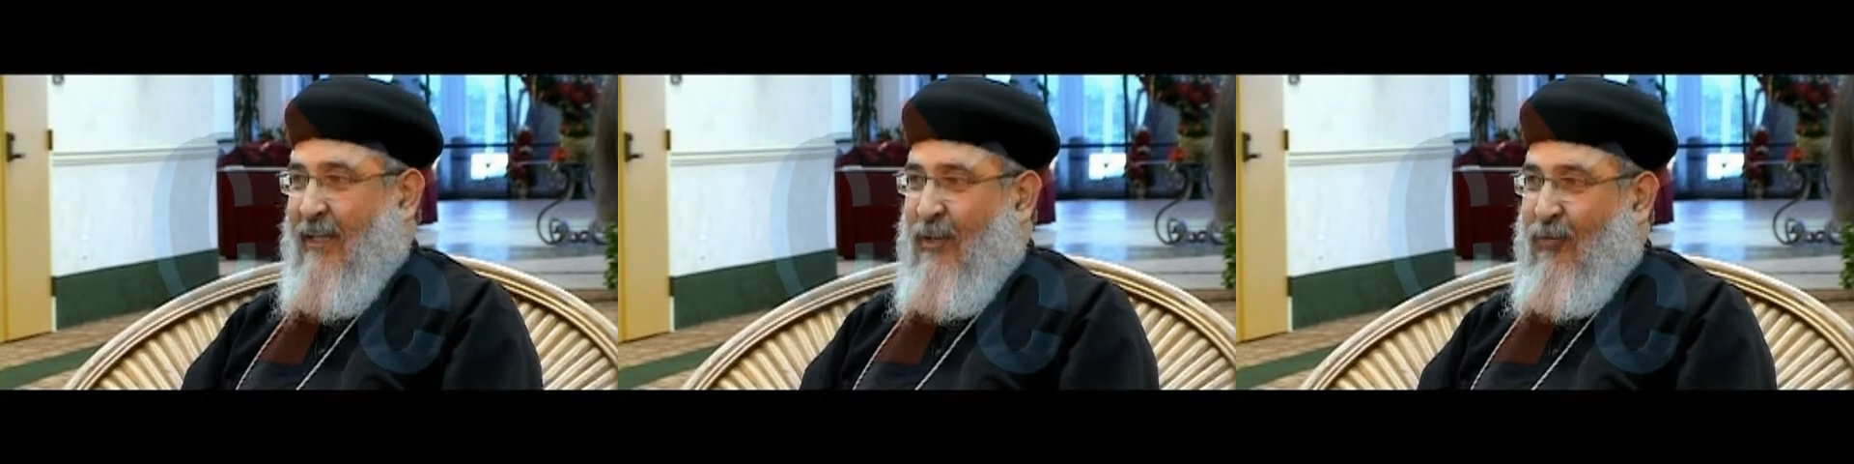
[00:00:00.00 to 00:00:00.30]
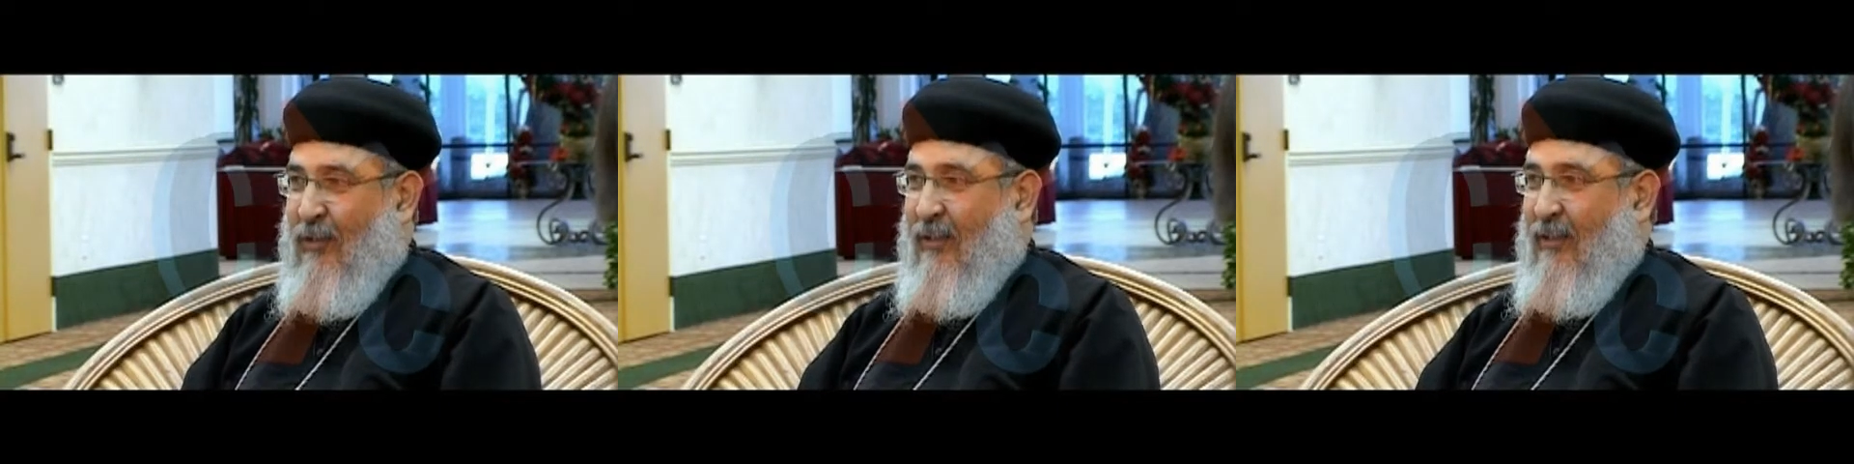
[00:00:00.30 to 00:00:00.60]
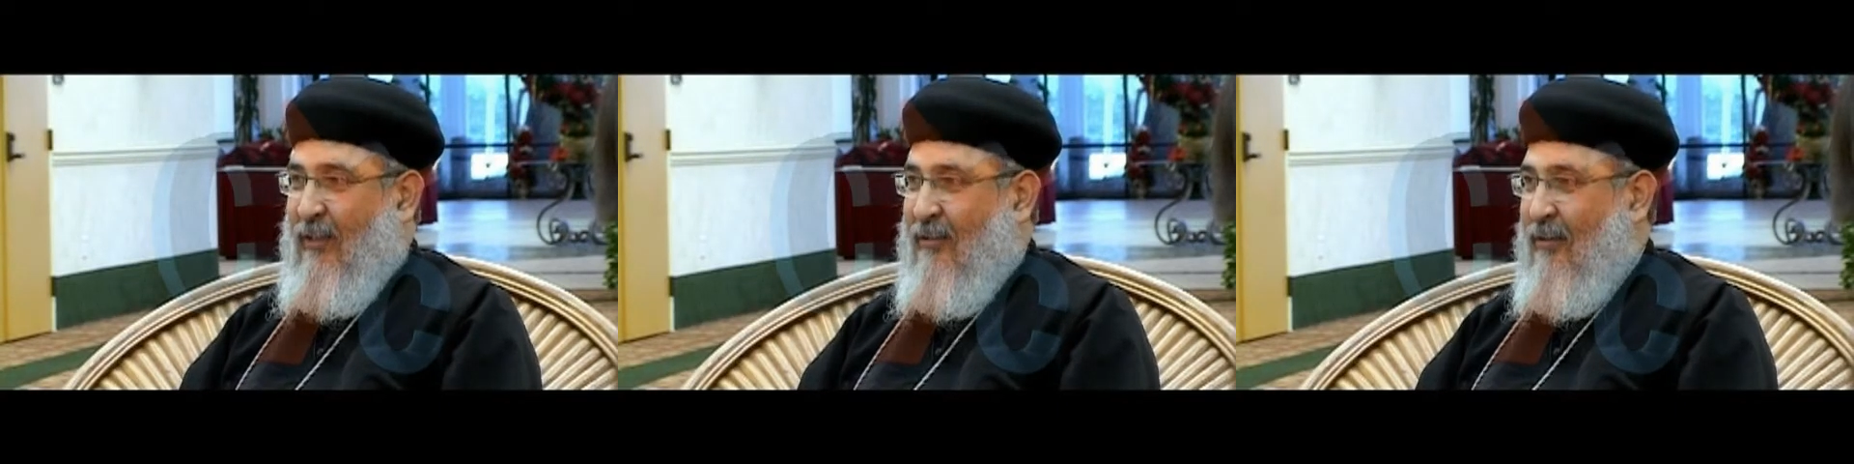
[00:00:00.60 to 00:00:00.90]

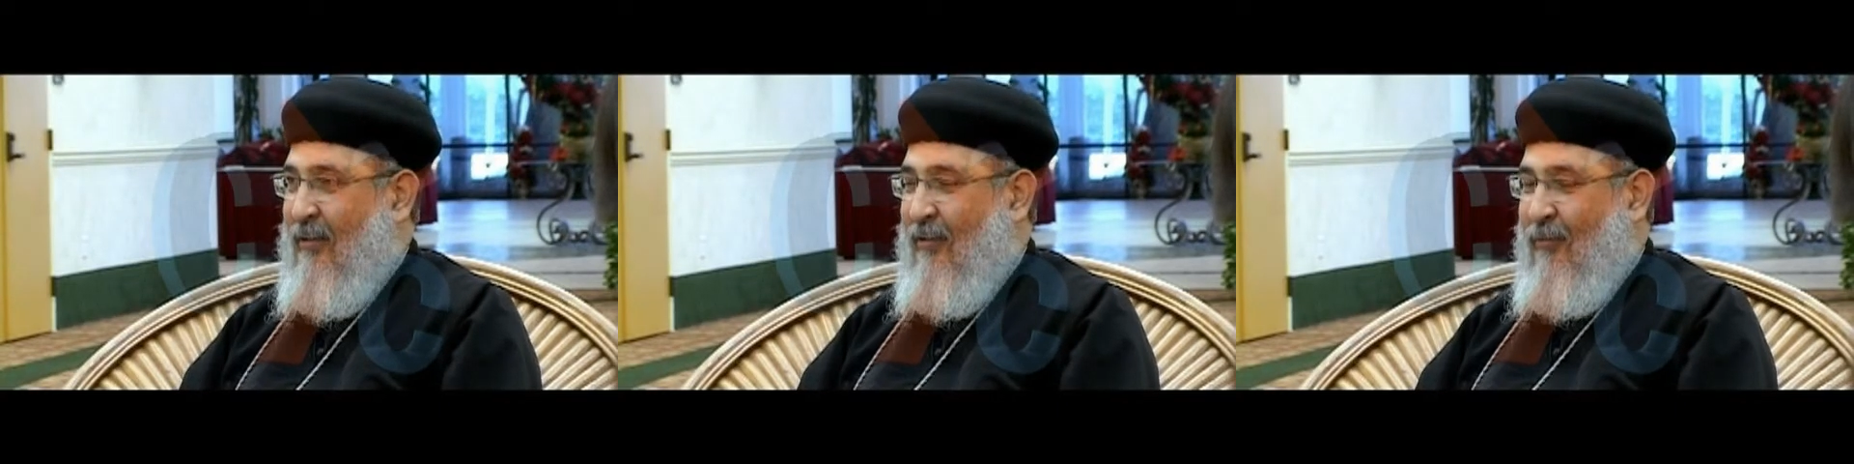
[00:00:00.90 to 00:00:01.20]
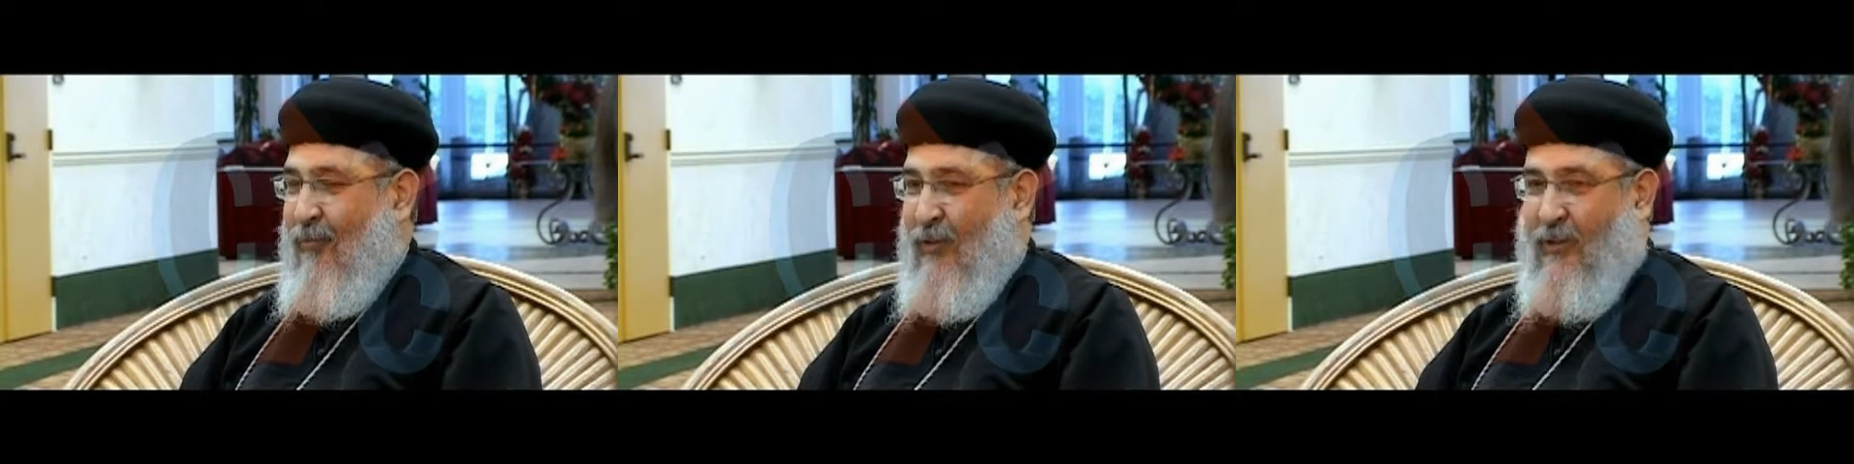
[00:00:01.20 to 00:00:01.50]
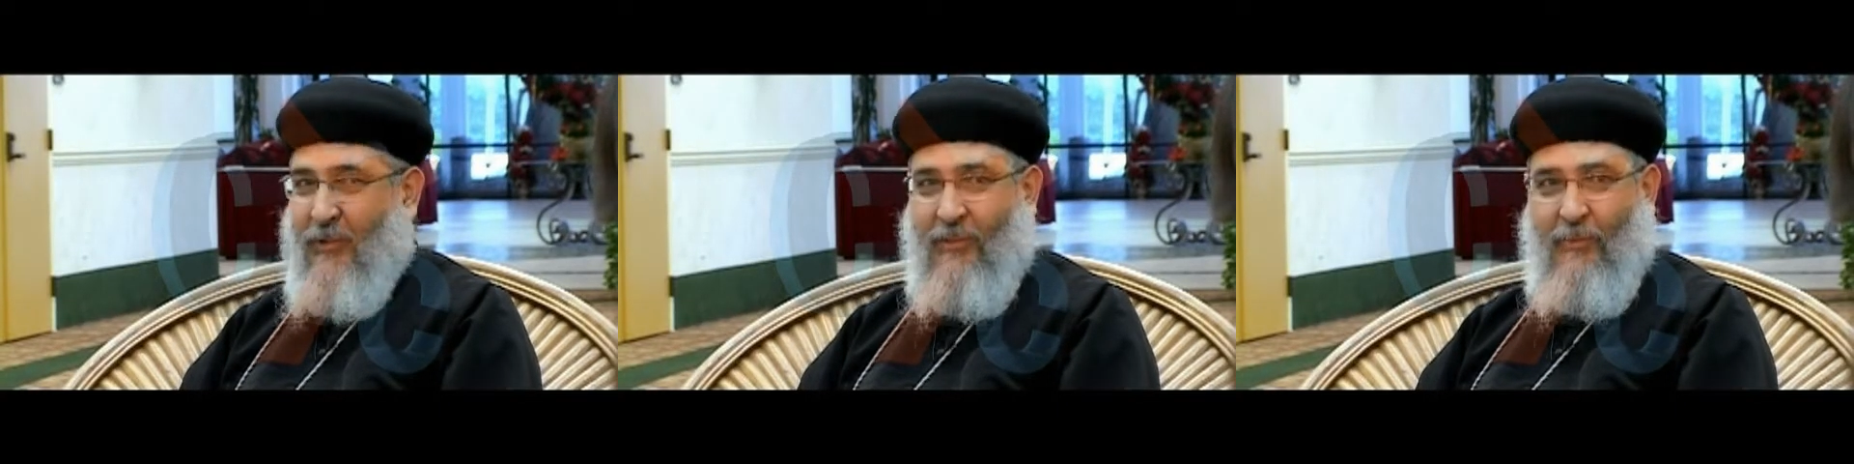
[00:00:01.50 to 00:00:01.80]
Definitely is a
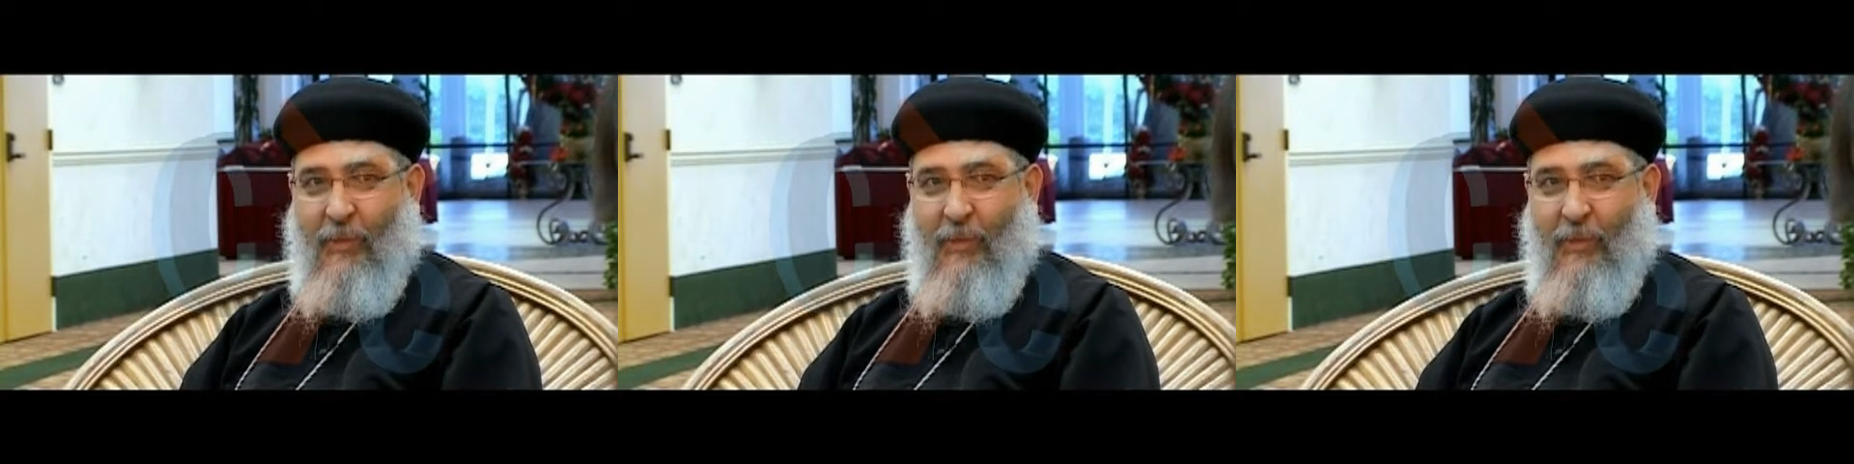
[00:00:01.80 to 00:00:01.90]
very good